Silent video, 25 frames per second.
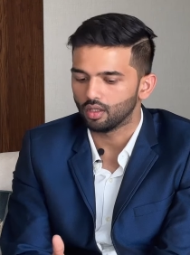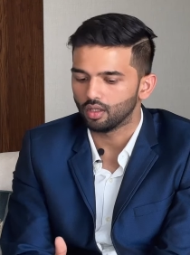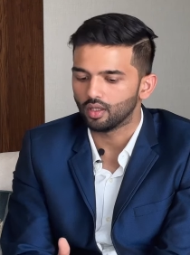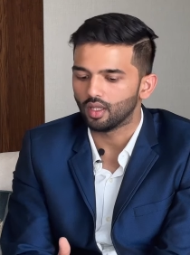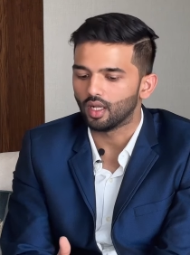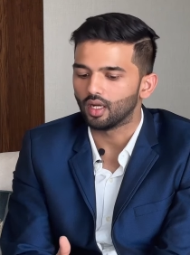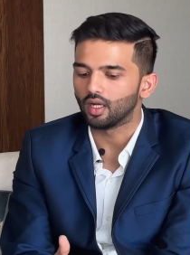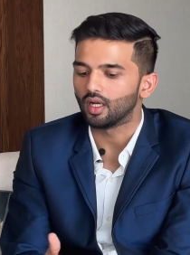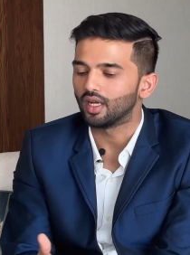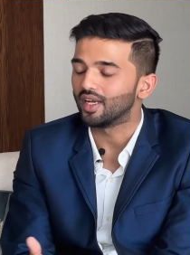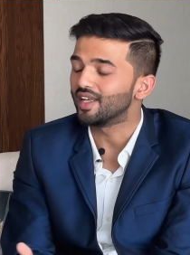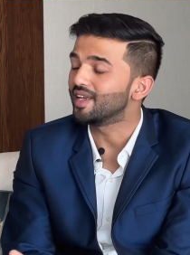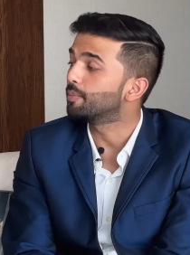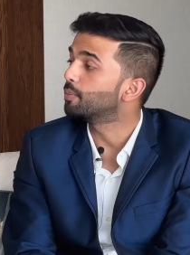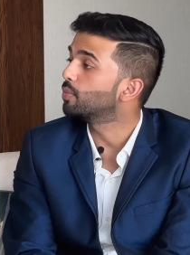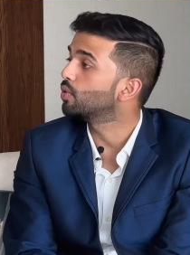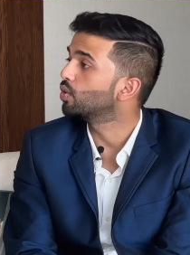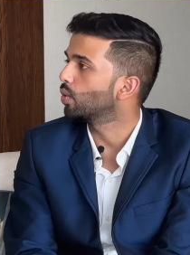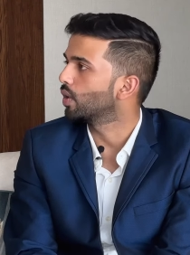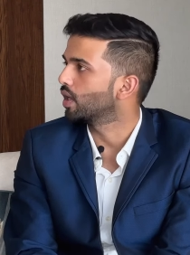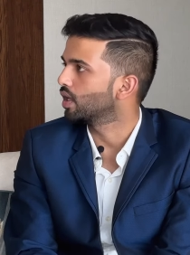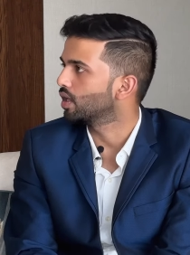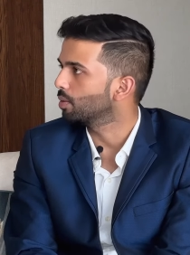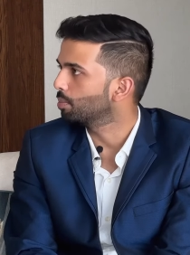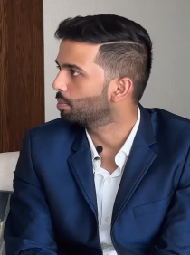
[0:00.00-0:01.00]
leap to
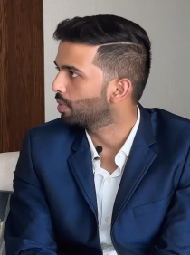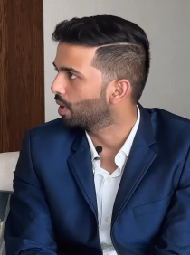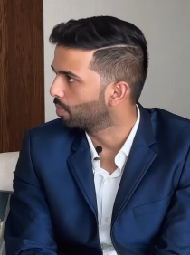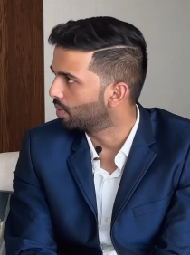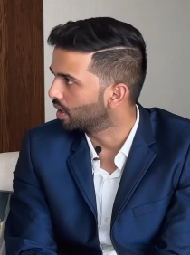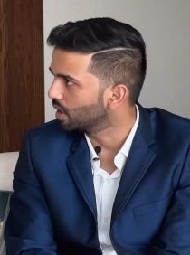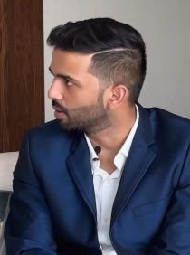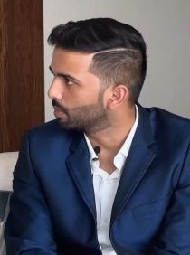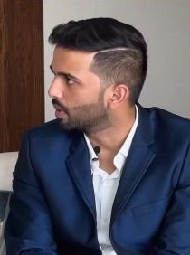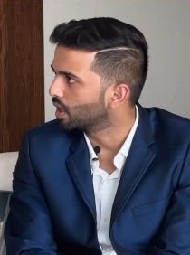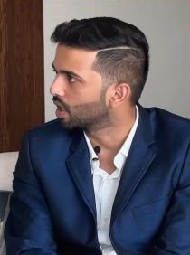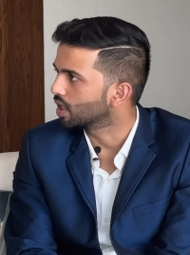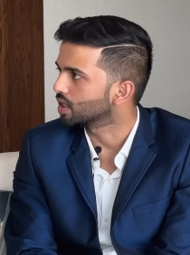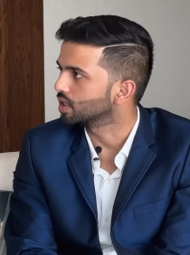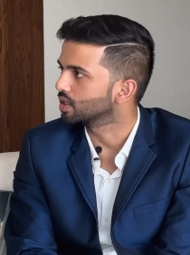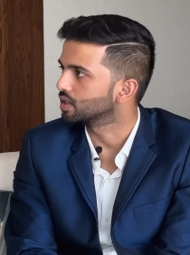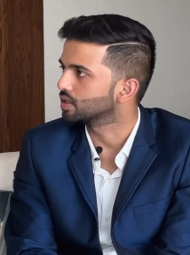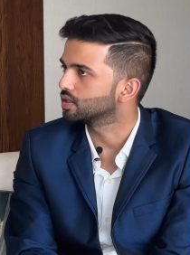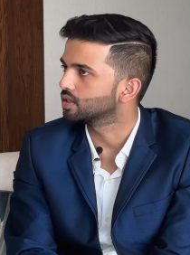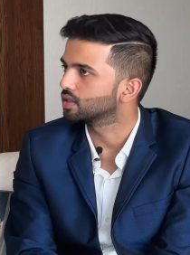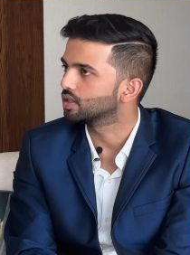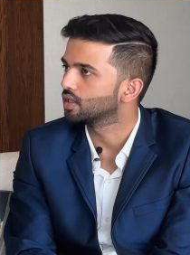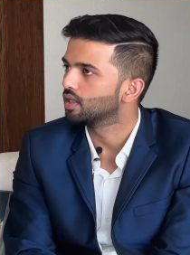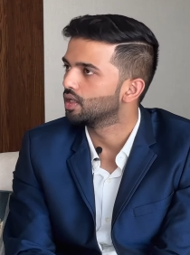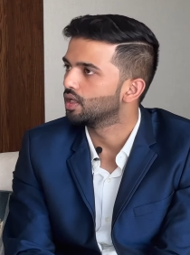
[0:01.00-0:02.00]
enter public markets,
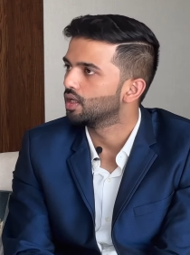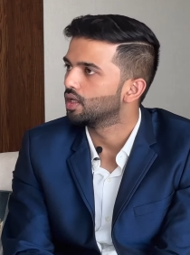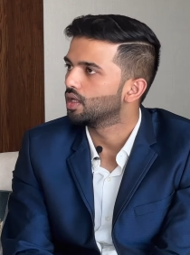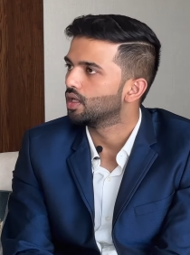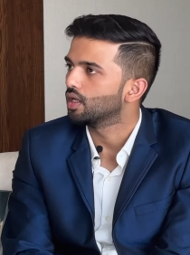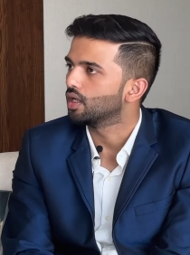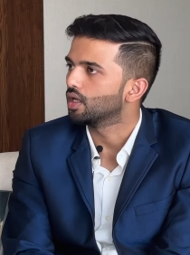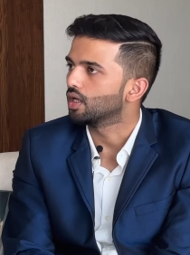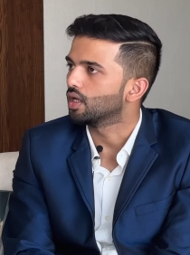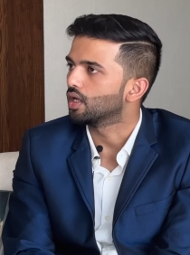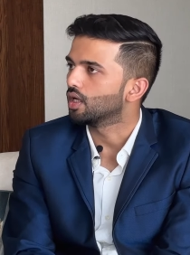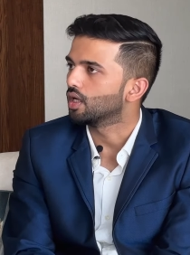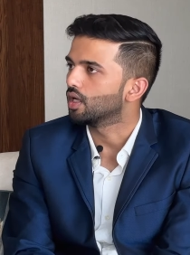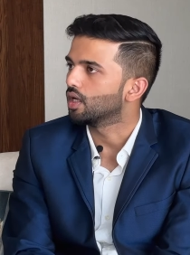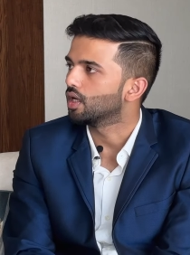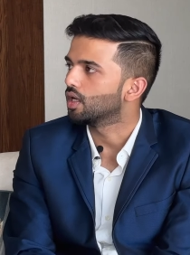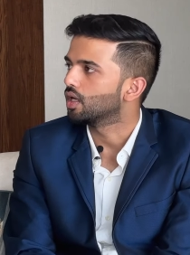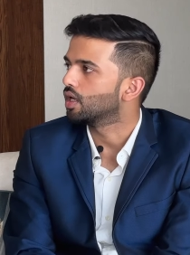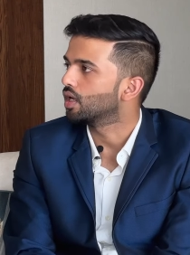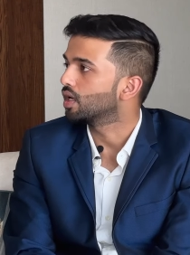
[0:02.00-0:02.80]
a